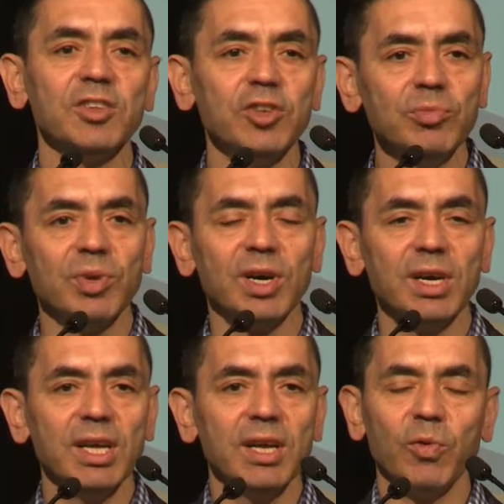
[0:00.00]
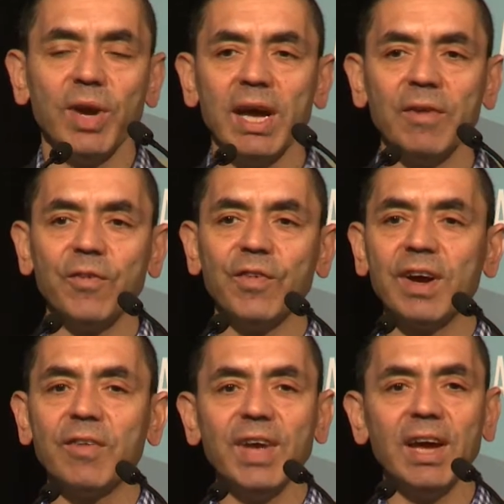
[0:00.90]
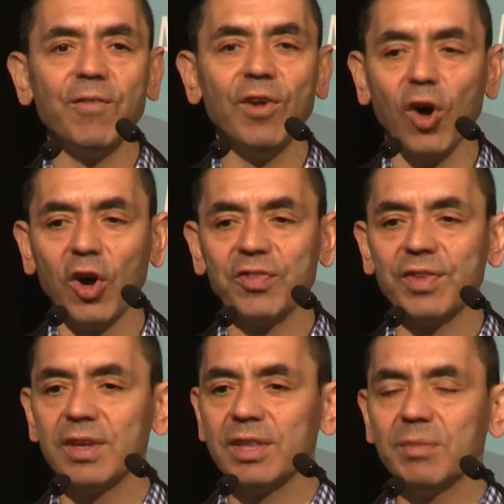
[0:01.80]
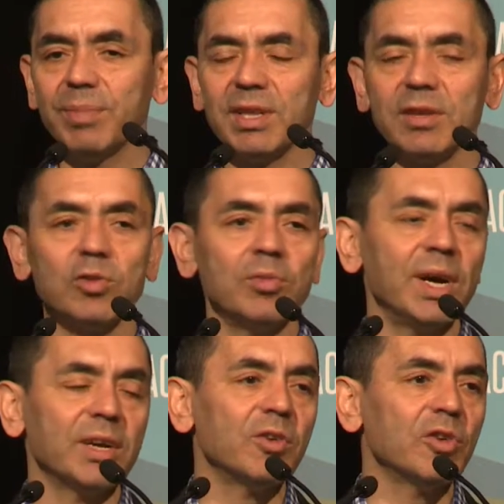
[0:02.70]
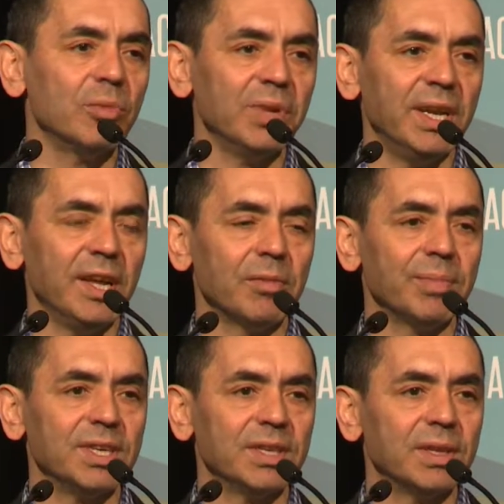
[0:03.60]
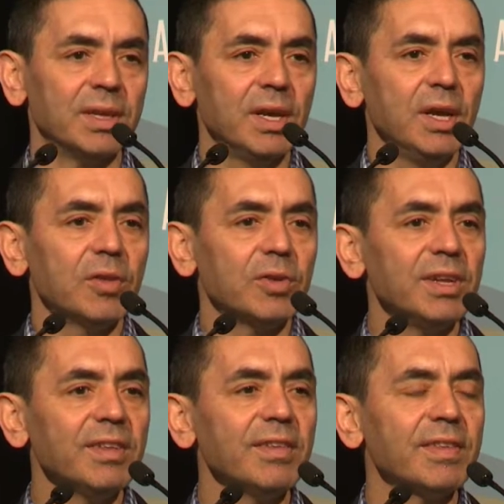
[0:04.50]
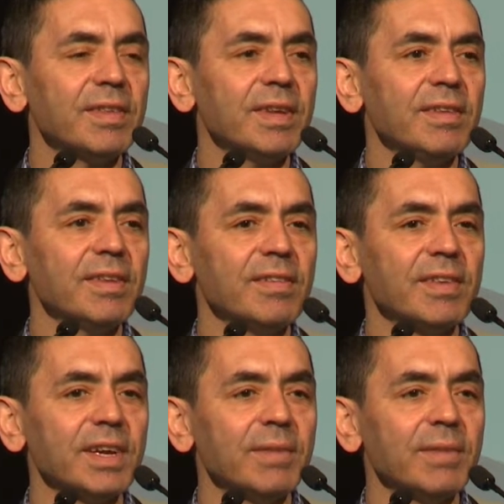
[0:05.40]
tumor we have lost the beta-2 microglobulin expression. So this is